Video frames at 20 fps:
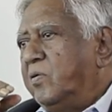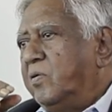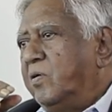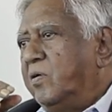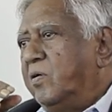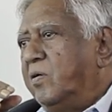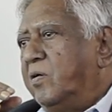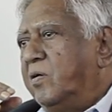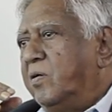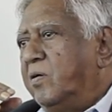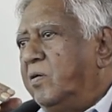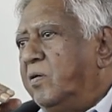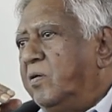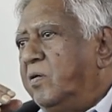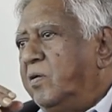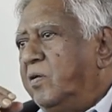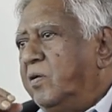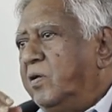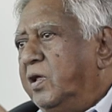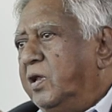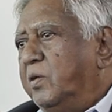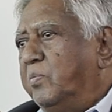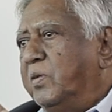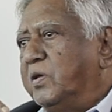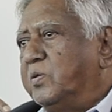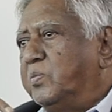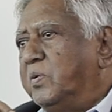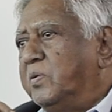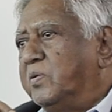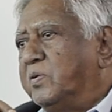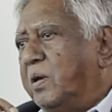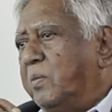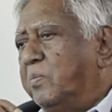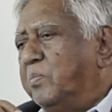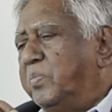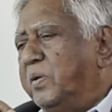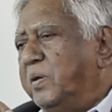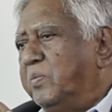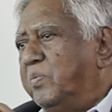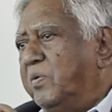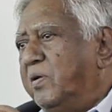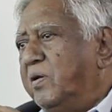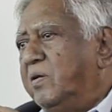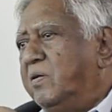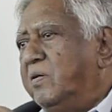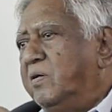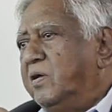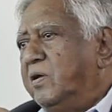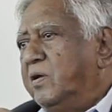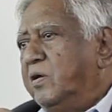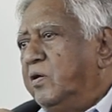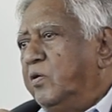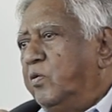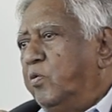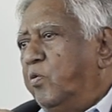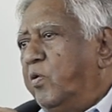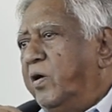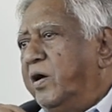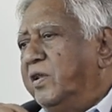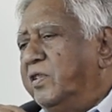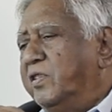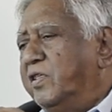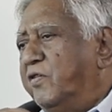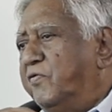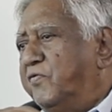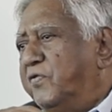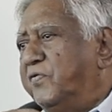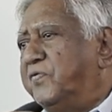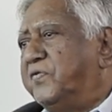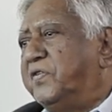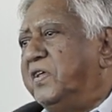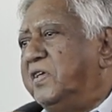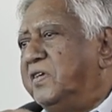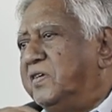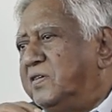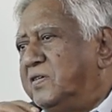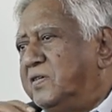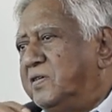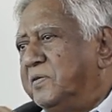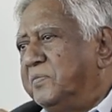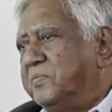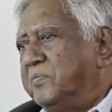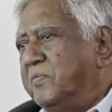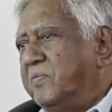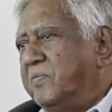Uh, it must be some people who are in their fifties